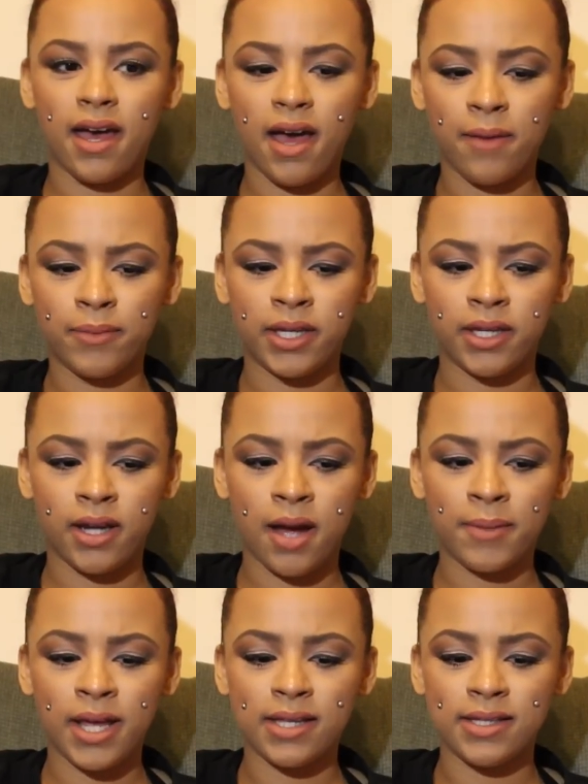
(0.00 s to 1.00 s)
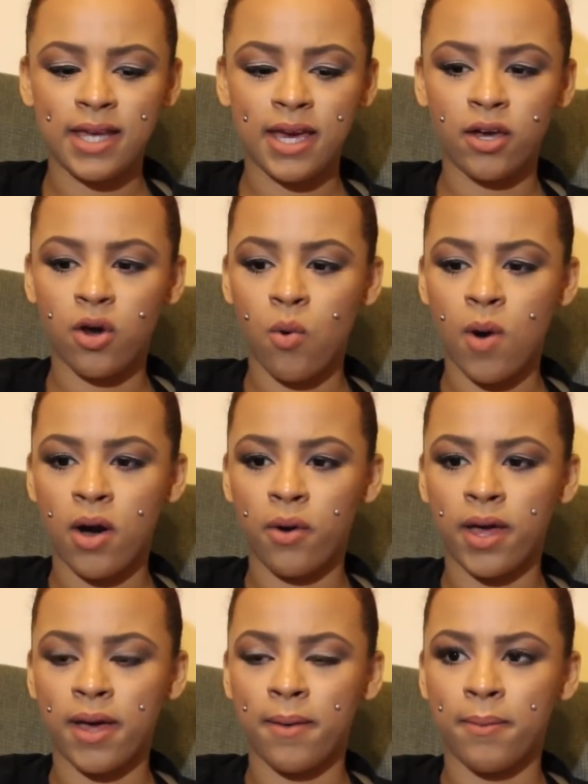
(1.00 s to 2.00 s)
I mean, I'm not saying go
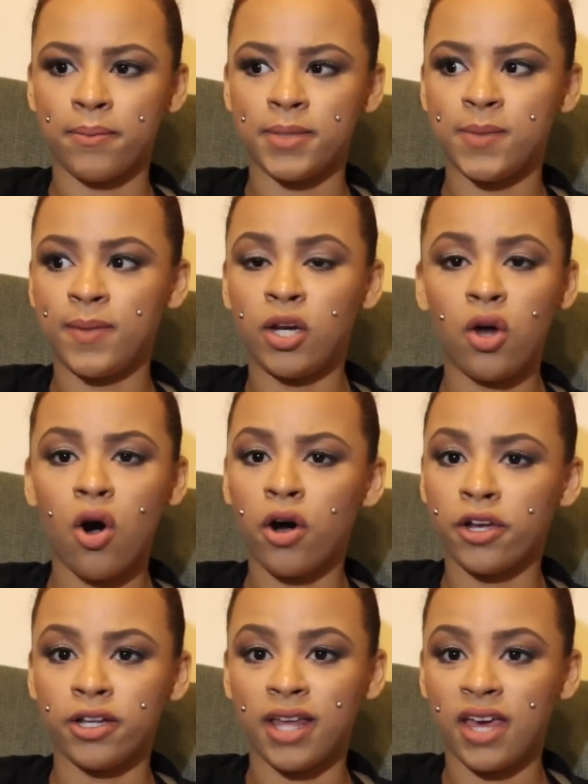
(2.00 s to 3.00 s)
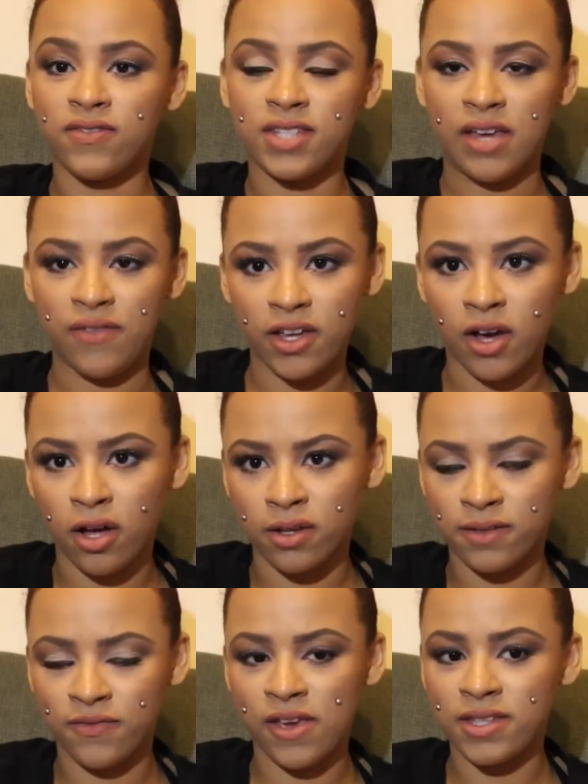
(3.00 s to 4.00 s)
out and spend all your life
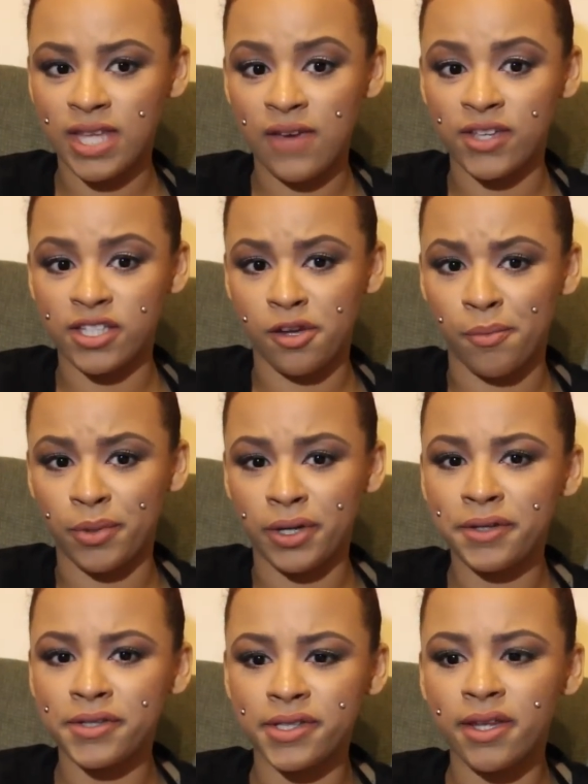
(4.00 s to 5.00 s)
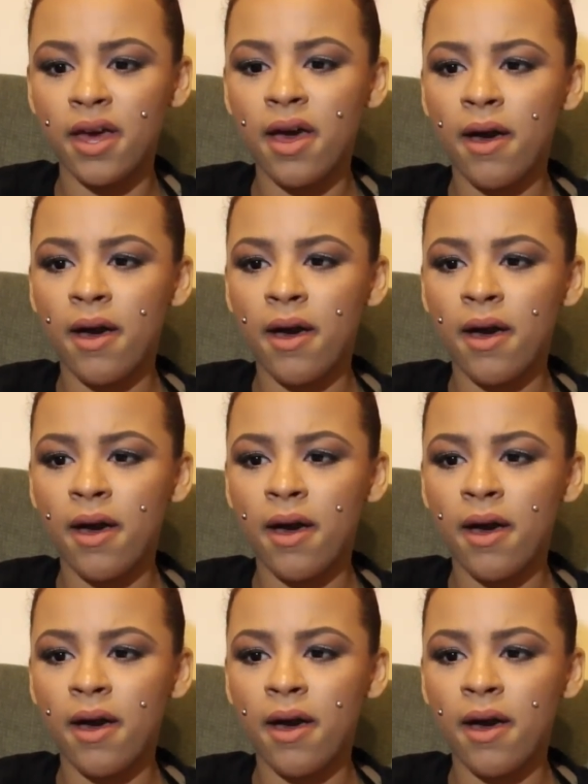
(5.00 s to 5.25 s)
savings on books,